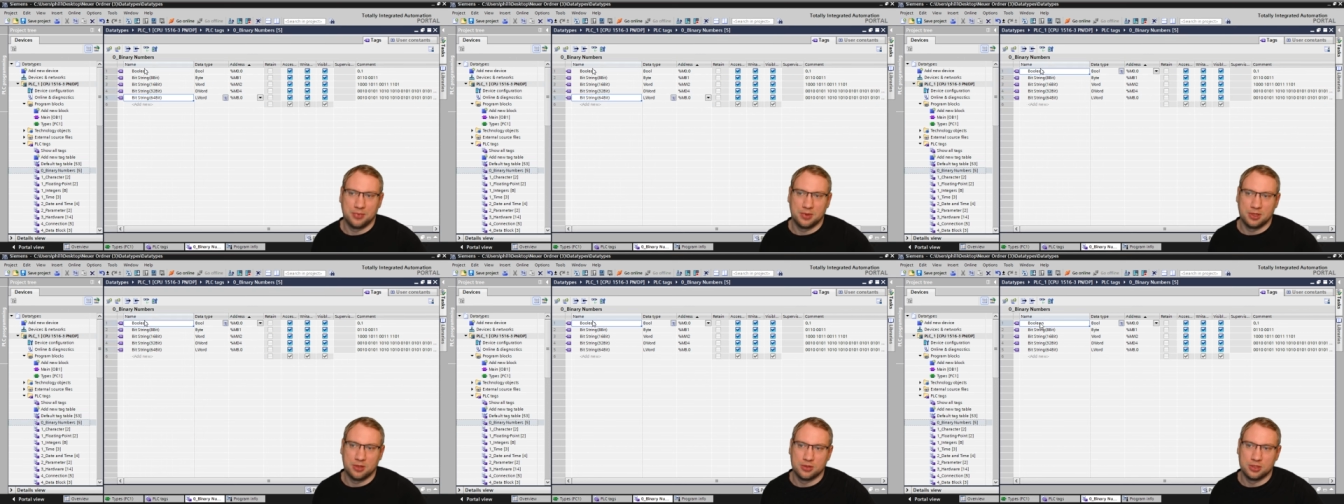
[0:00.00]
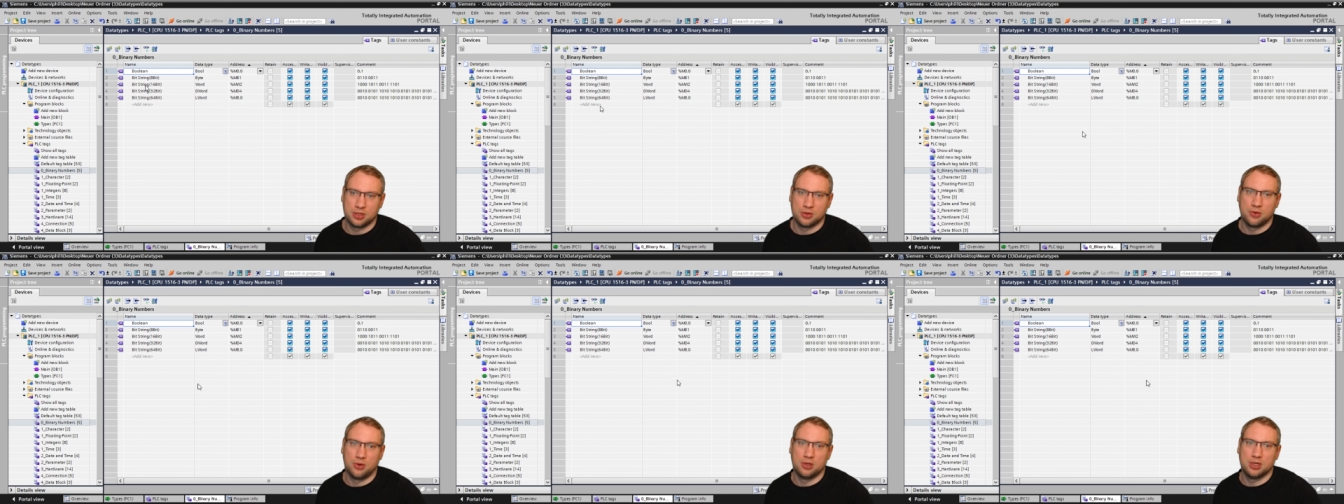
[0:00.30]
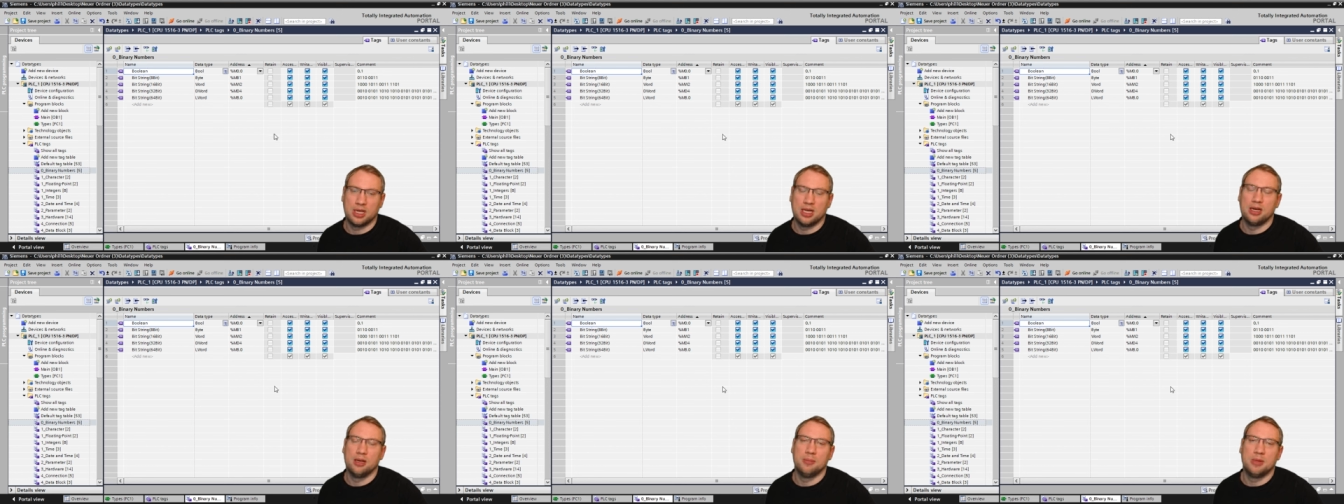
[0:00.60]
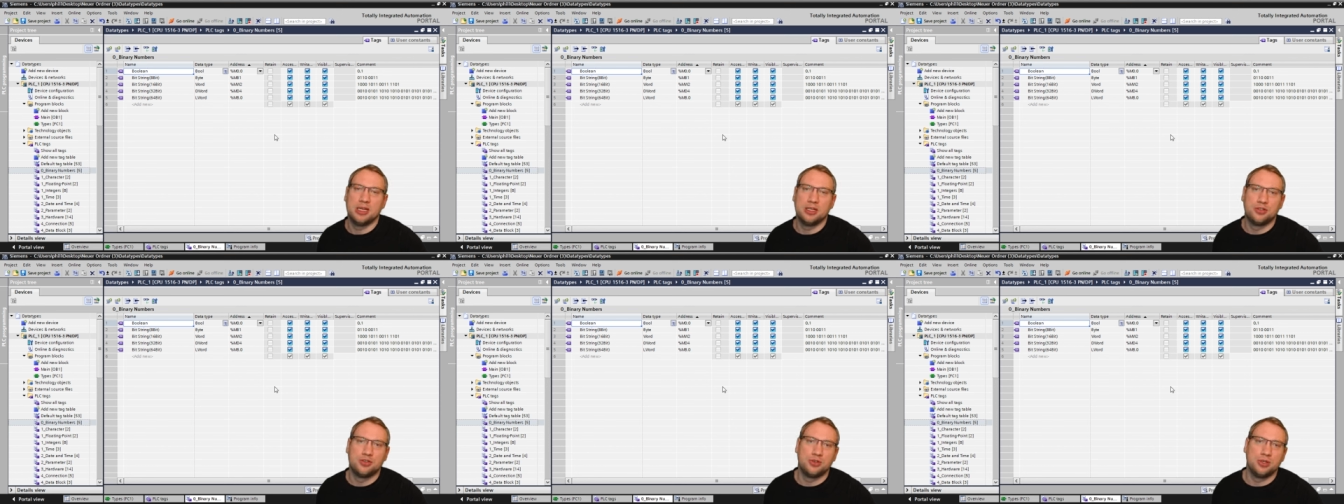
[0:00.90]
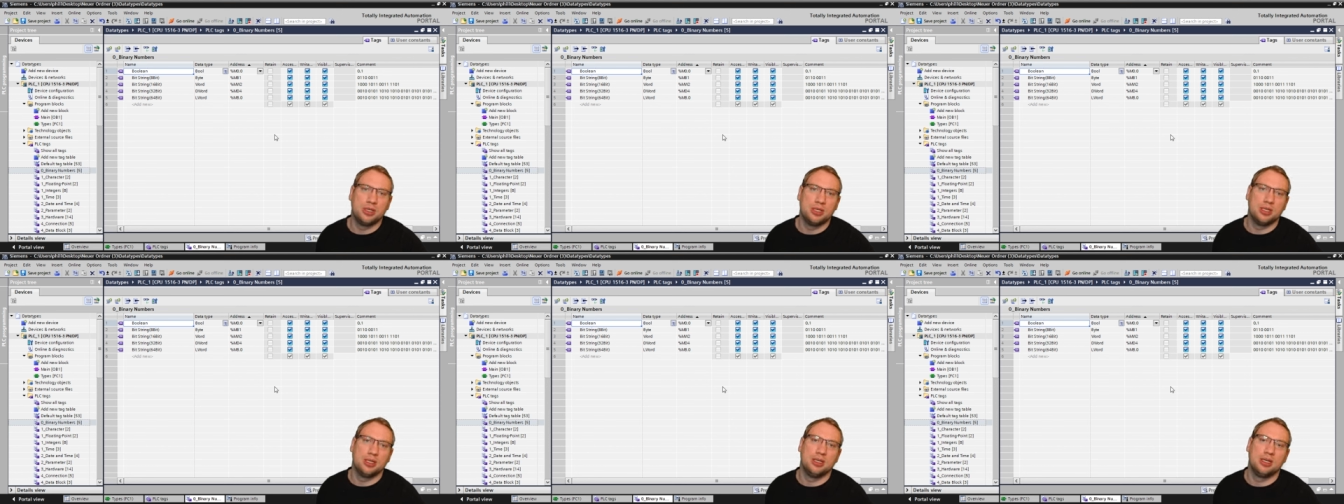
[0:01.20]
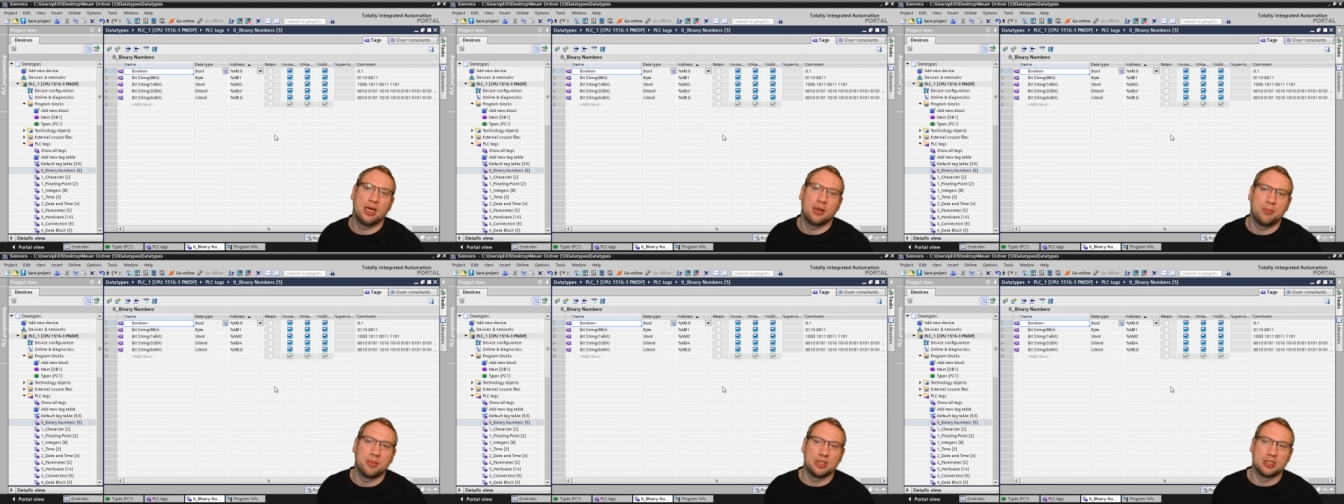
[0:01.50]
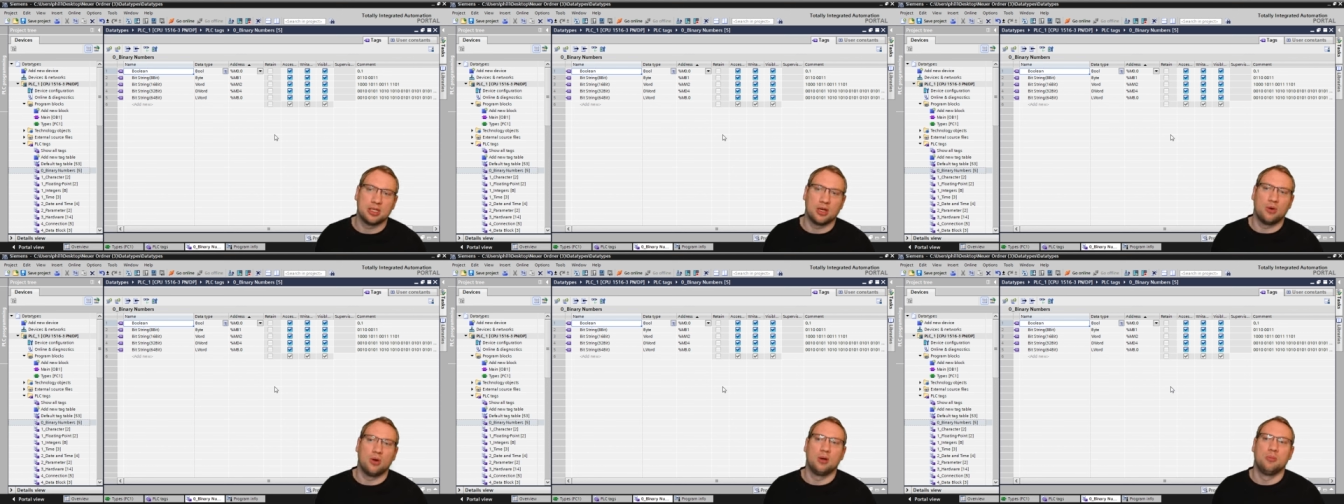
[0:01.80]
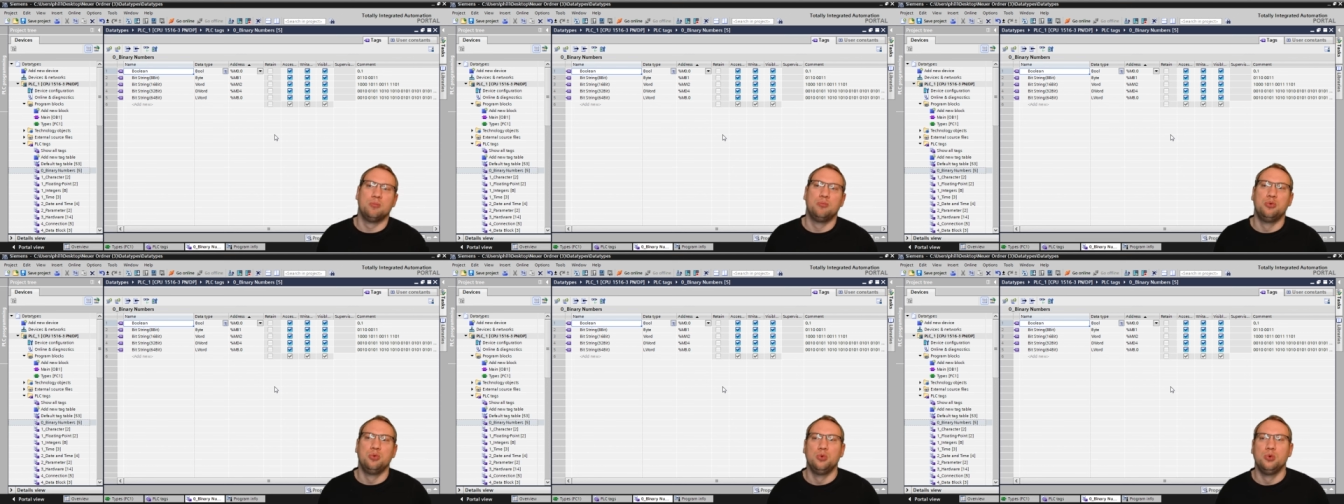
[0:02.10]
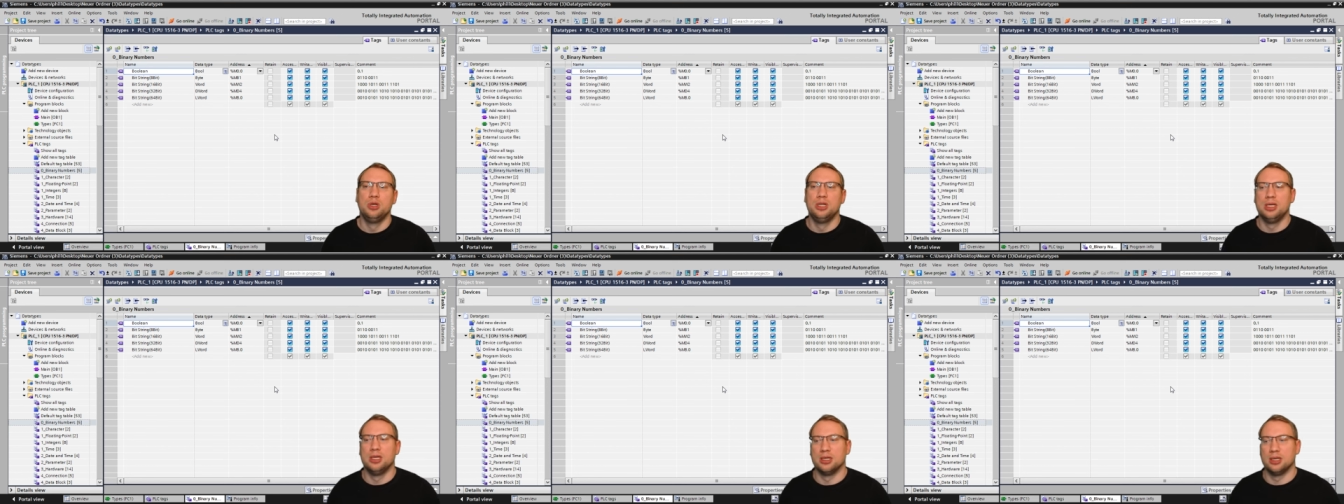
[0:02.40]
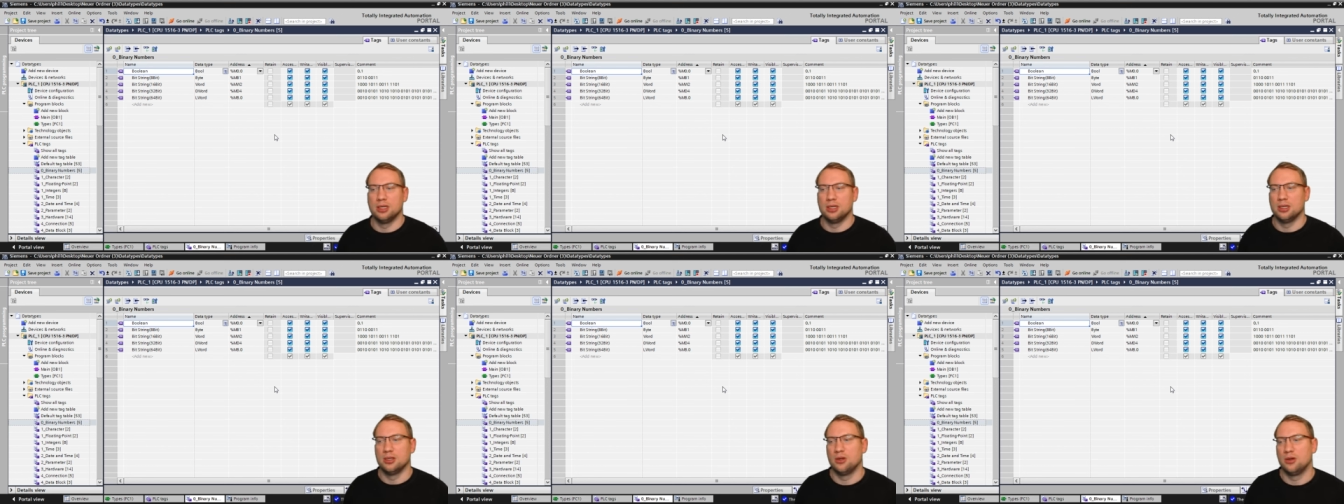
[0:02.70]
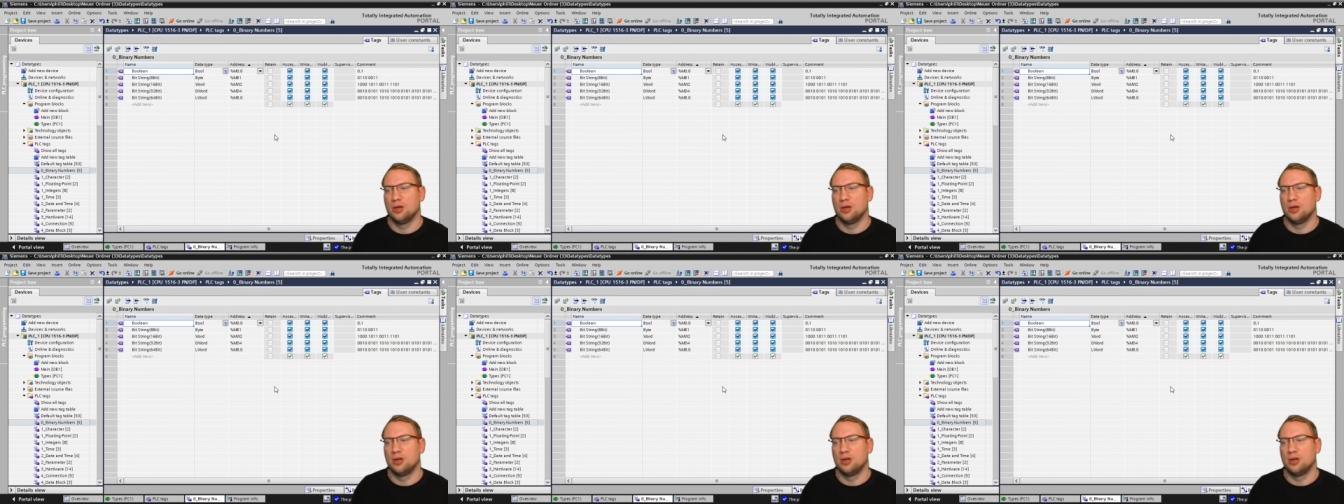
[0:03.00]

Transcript: Those are called elementary numbers, our Boolean,